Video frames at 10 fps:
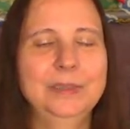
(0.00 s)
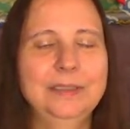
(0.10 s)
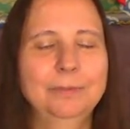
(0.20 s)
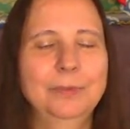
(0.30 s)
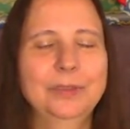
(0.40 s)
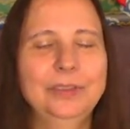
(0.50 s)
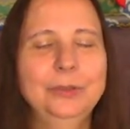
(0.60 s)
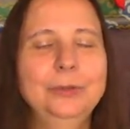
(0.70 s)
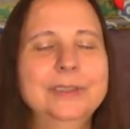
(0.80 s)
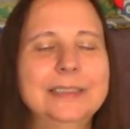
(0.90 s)
We're
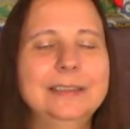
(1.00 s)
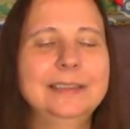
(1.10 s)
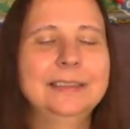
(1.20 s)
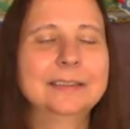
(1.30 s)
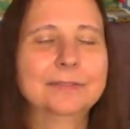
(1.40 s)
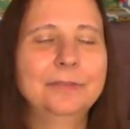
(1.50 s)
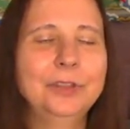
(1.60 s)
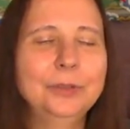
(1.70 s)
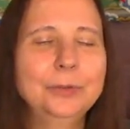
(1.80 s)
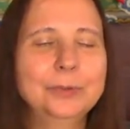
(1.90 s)
using these
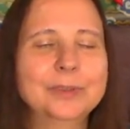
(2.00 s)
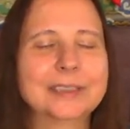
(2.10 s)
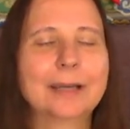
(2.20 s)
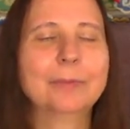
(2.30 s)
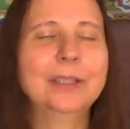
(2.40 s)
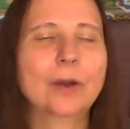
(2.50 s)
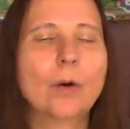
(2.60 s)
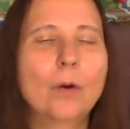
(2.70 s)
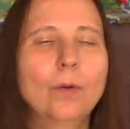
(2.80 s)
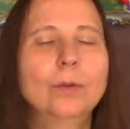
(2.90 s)
views that we
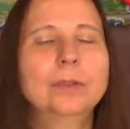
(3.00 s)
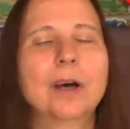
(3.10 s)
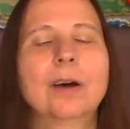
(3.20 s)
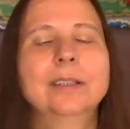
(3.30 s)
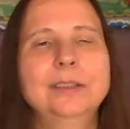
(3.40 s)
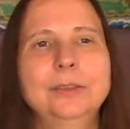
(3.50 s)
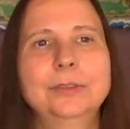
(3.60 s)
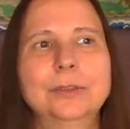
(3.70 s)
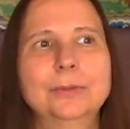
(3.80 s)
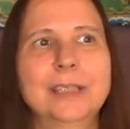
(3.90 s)
hold onto
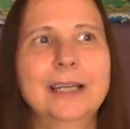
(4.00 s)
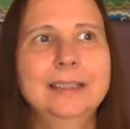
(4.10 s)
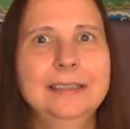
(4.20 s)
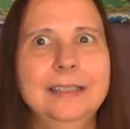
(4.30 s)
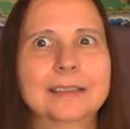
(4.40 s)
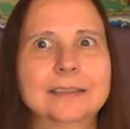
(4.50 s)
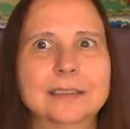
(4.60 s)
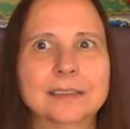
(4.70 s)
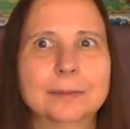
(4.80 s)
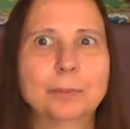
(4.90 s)
so tightly as a
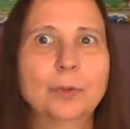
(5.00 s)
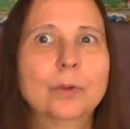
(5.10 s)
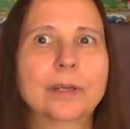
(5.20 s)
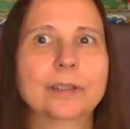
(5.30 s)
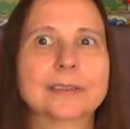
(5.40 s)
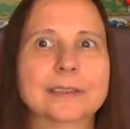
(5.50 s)
support.